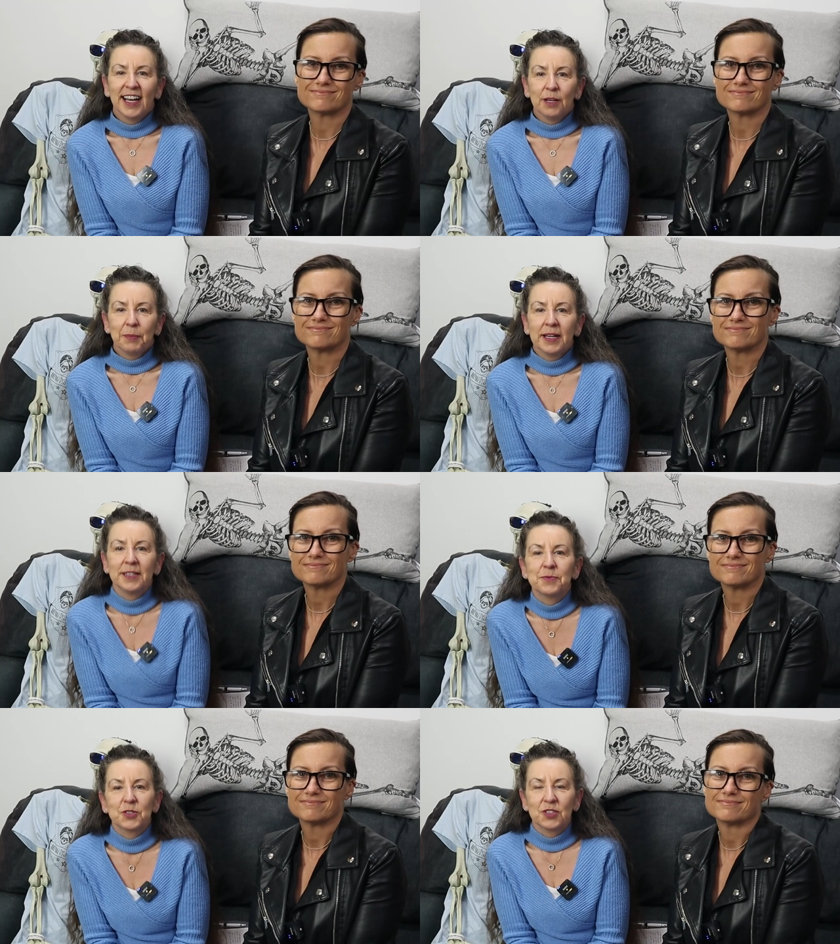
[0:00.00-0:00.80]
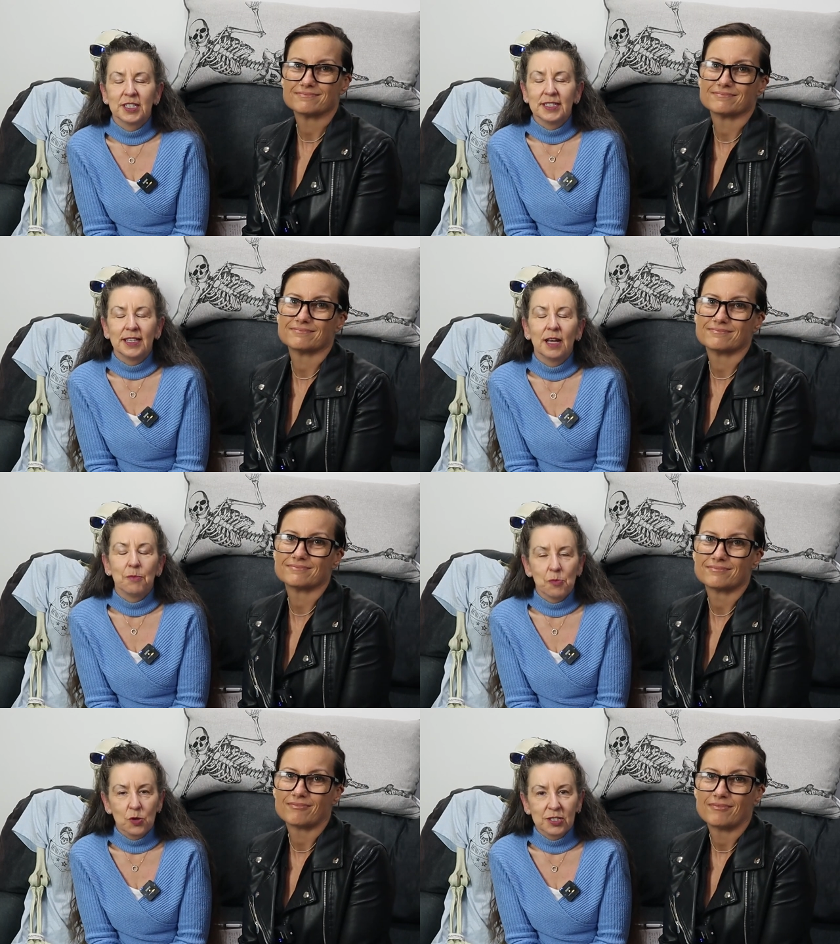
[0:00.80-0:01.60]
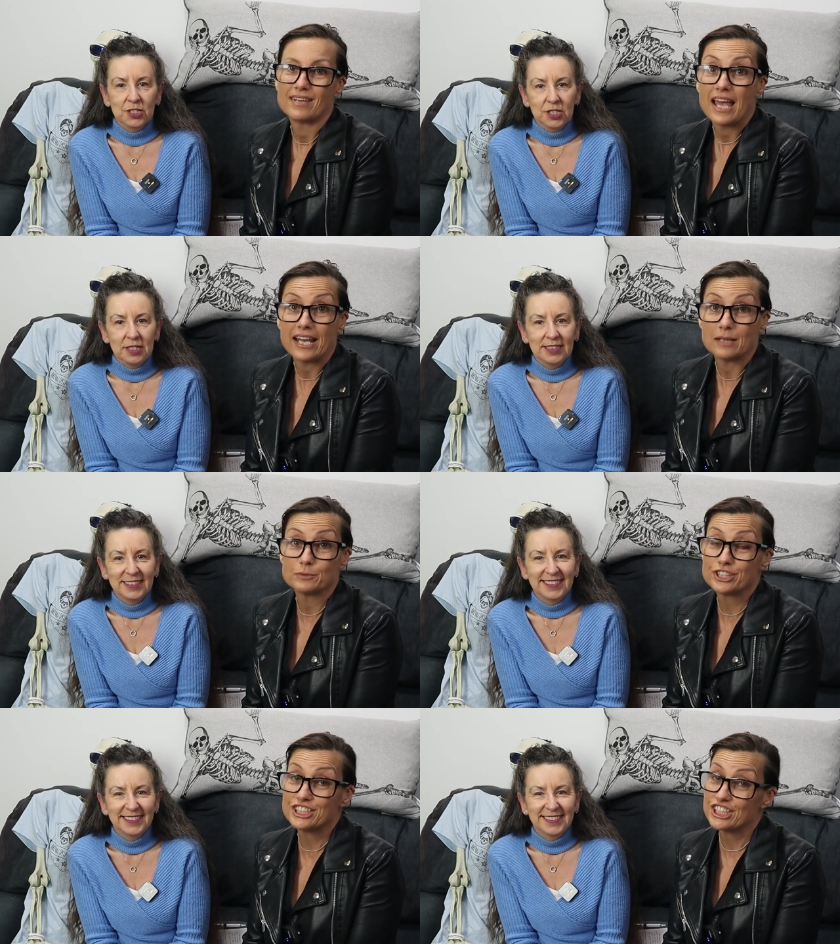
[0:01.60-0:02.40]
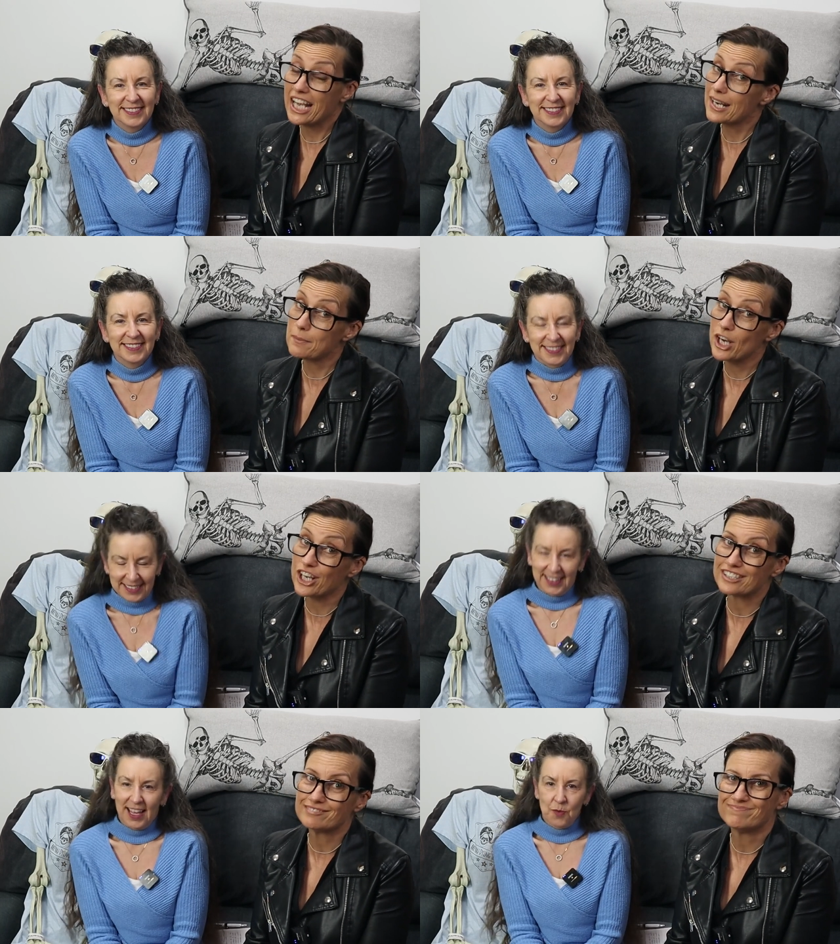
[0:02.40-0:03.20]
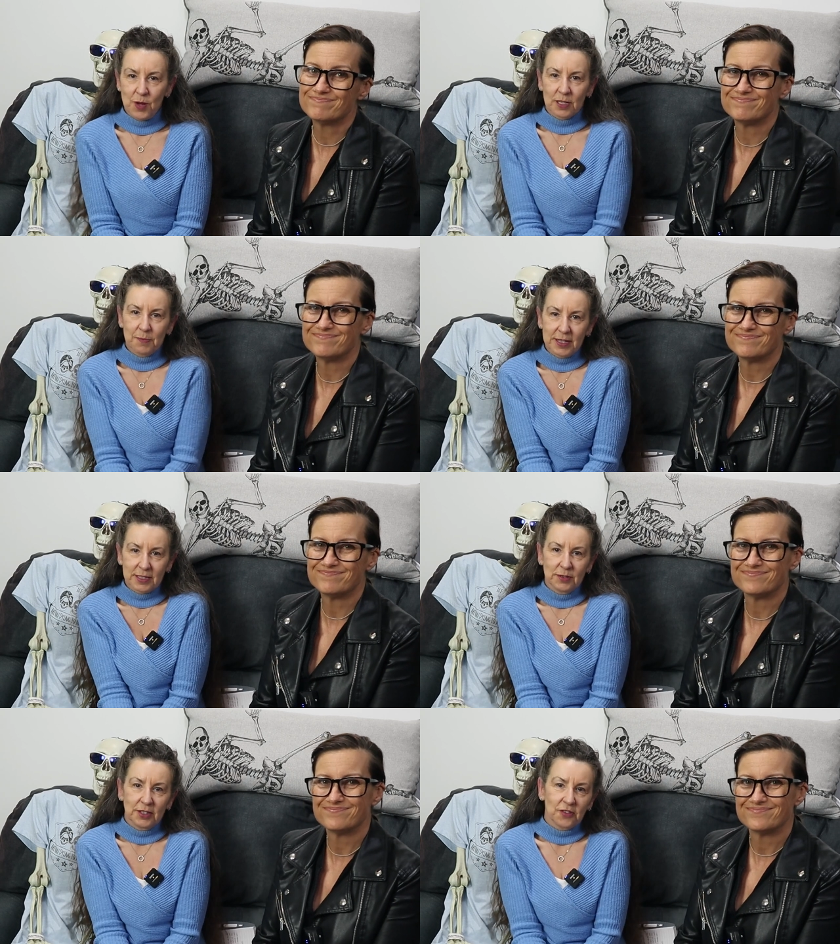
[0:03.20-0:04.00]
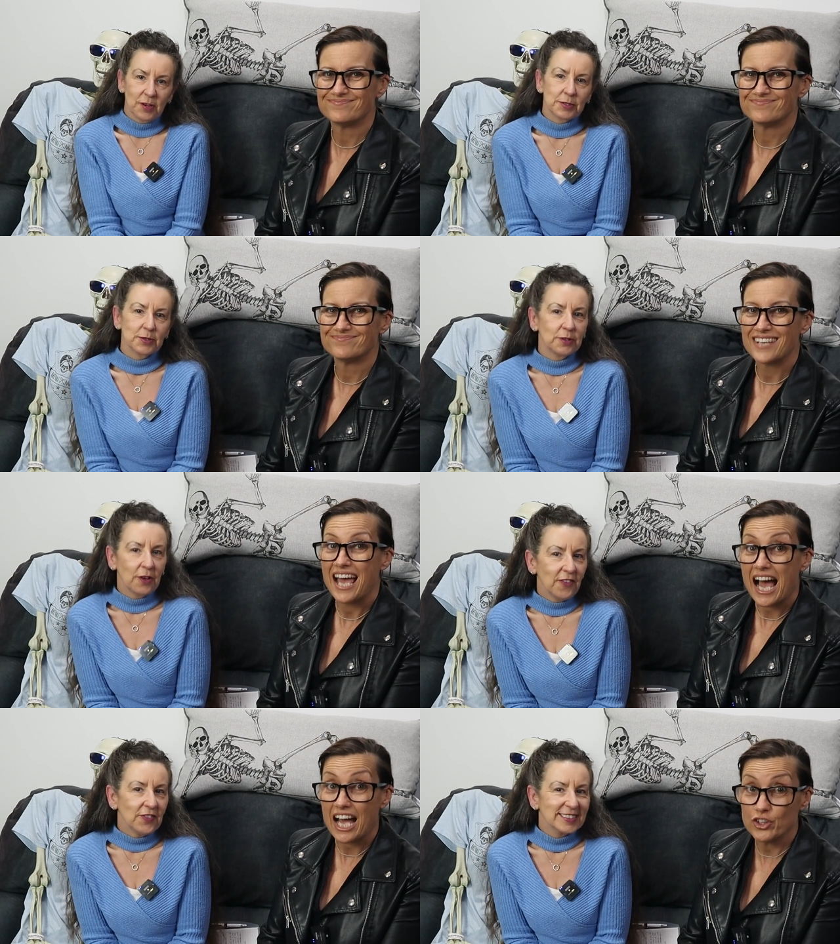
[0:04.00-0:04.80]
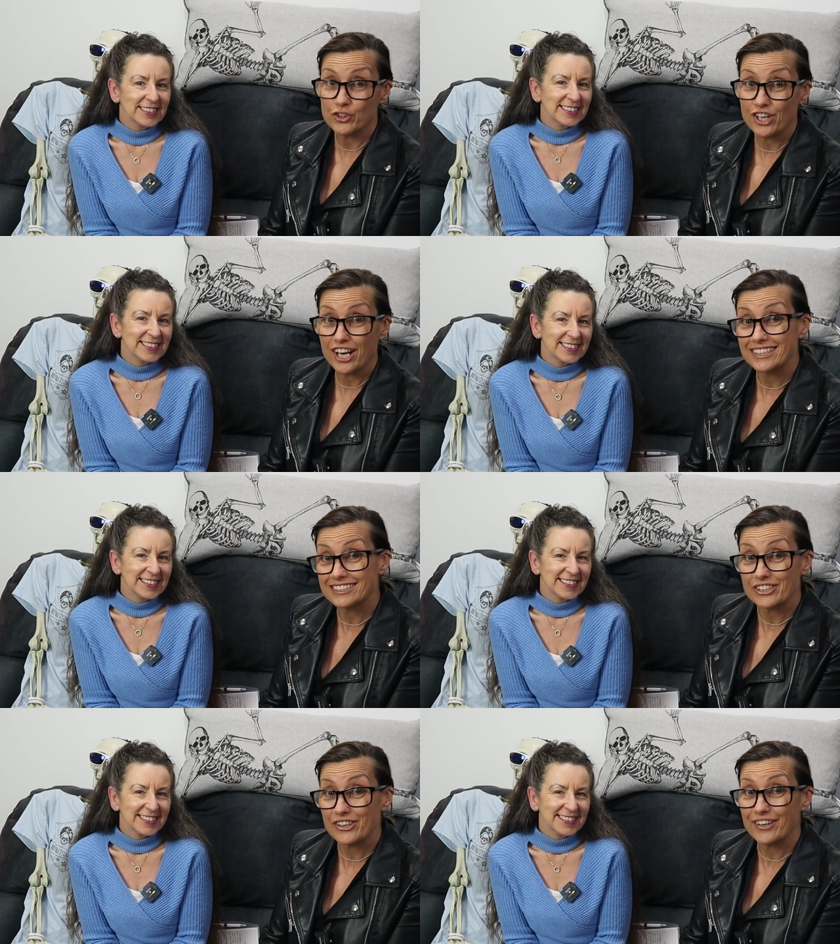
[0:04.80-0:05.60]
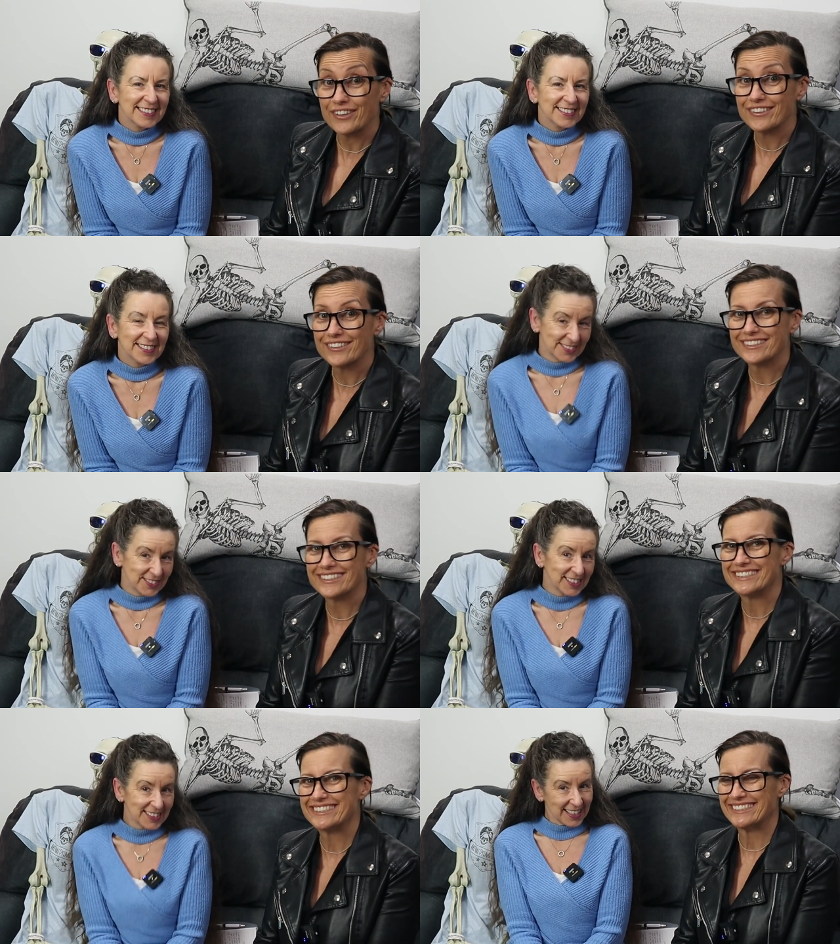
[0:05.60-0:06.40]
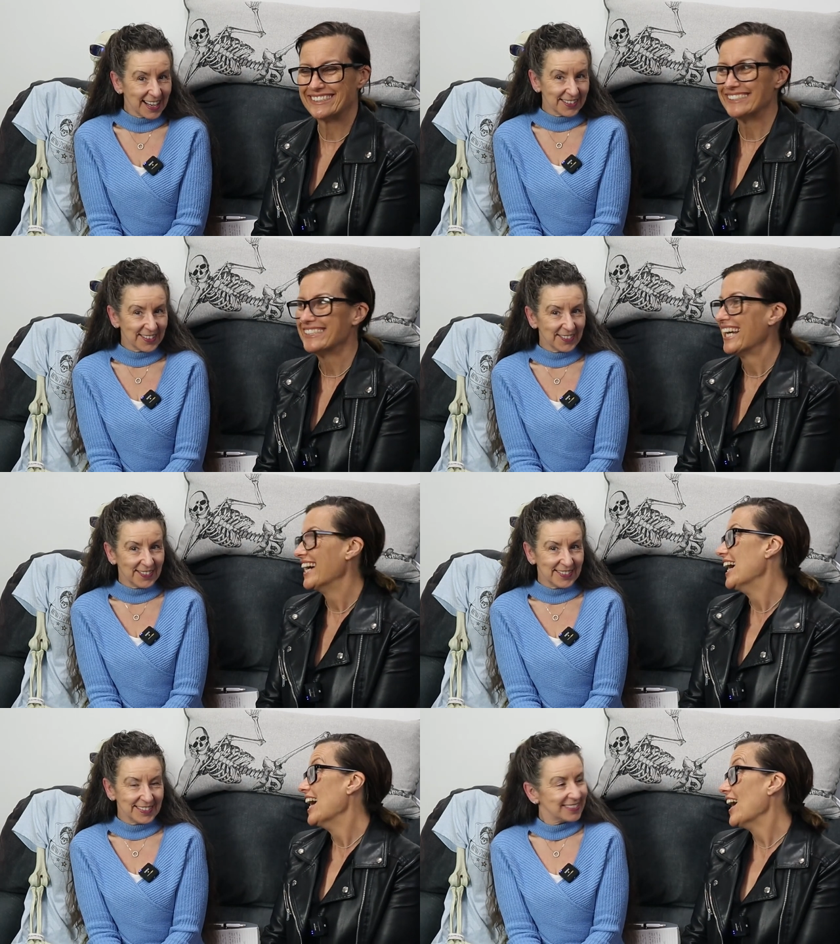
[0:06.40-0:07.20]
Speaker 1: Hi, my name's Tracy and I'm a mortician. And I'm Trish and I'm not. And welcome back to another episode of Are You Dying to Know? Because Trish is dying to know.